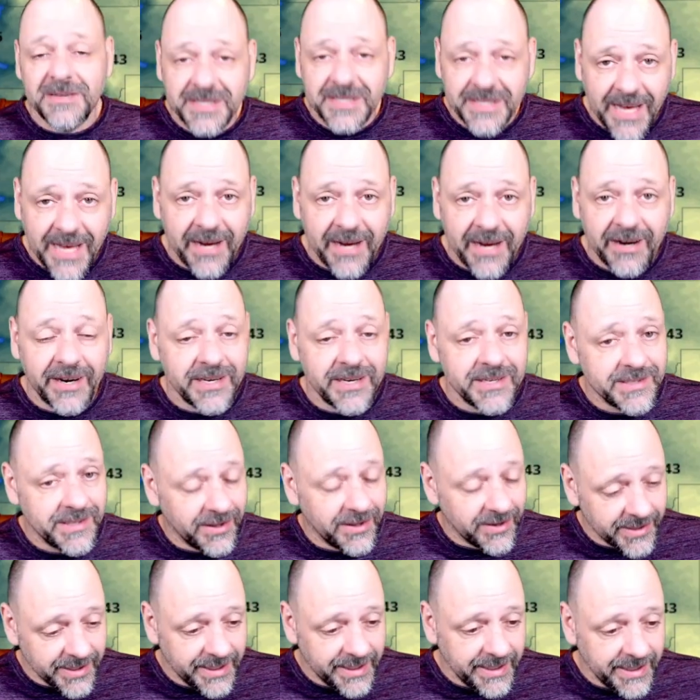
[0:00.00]
Saturday's
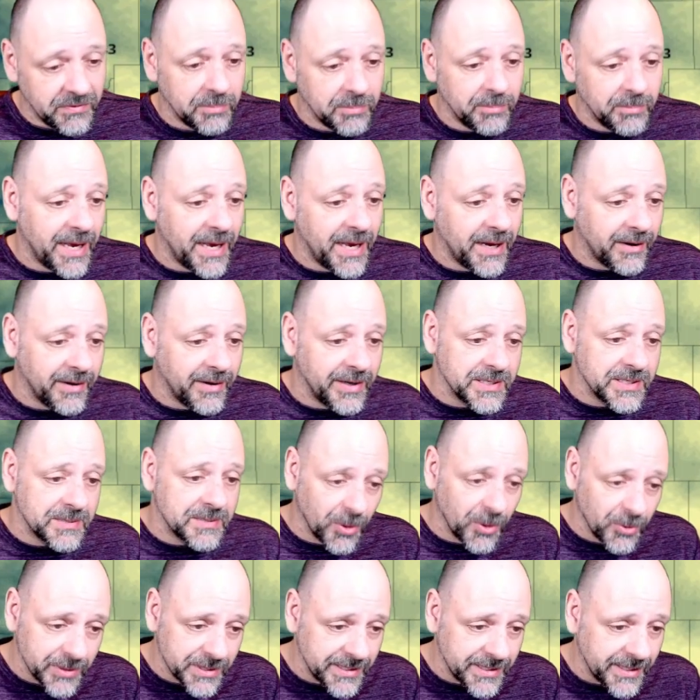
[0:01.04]
looking even better, as
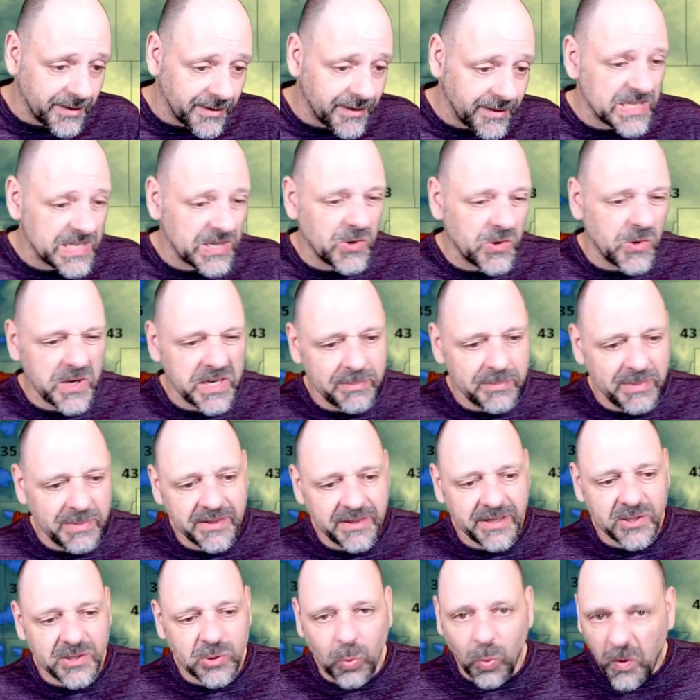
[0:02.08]
most areas are going to be
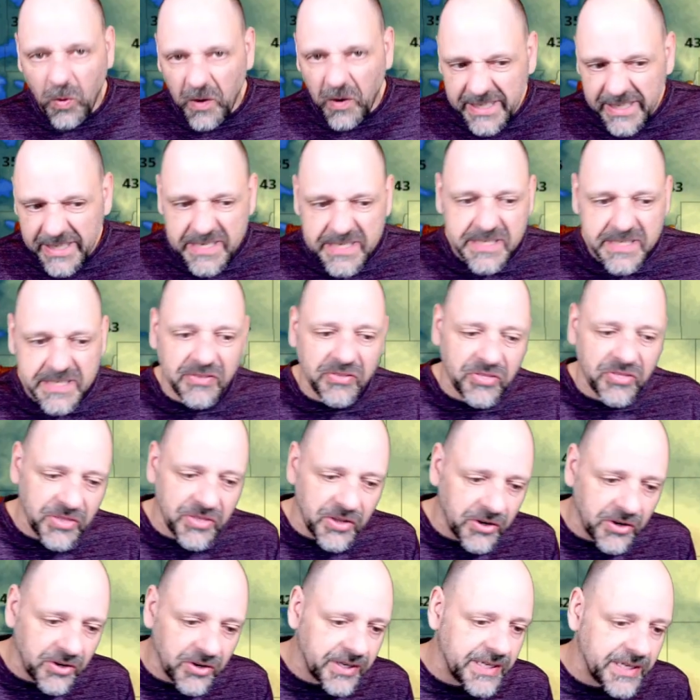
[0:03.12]
in the 20s and
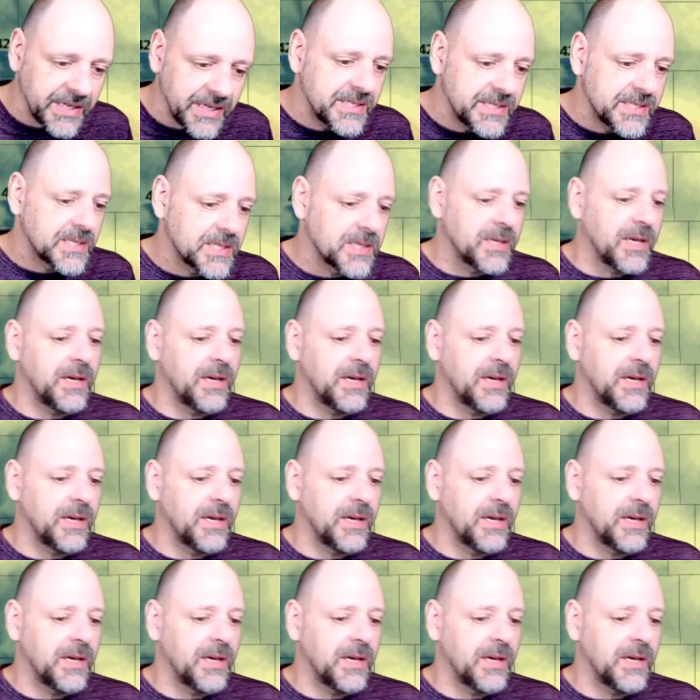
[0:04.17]
30s,